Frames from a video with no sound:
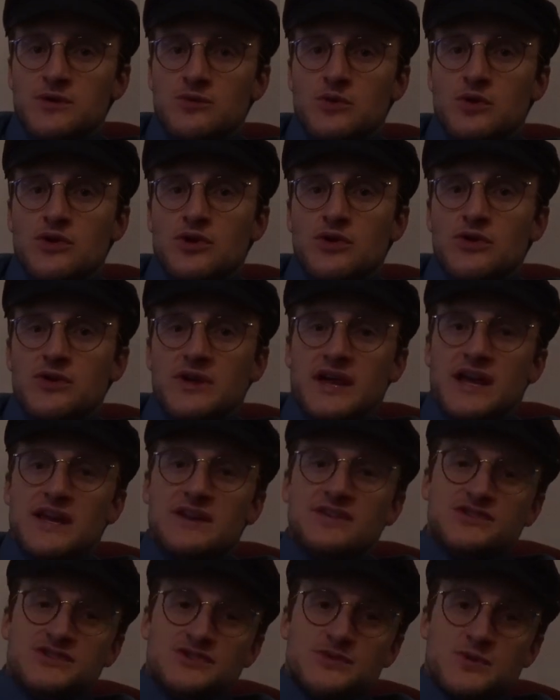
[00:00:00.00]
while cocaine
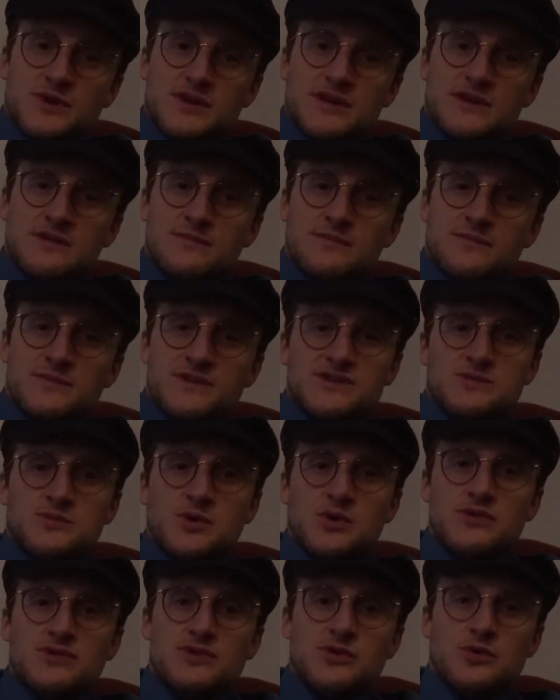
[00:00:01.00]
is snorted,
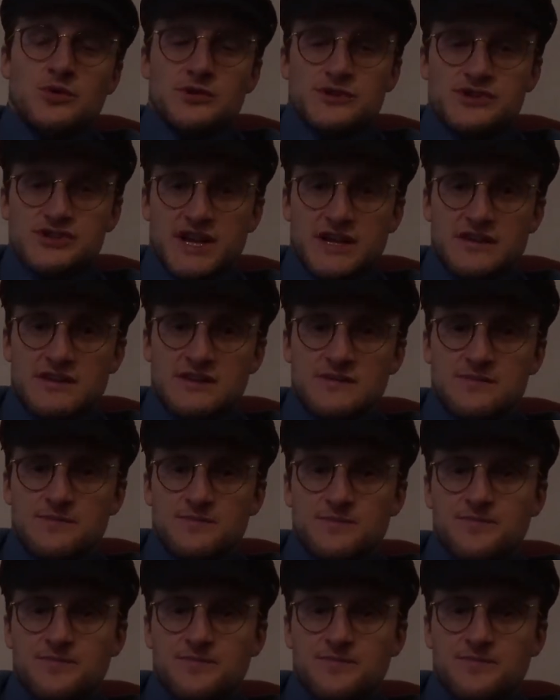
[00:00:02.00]
smoked, or injected.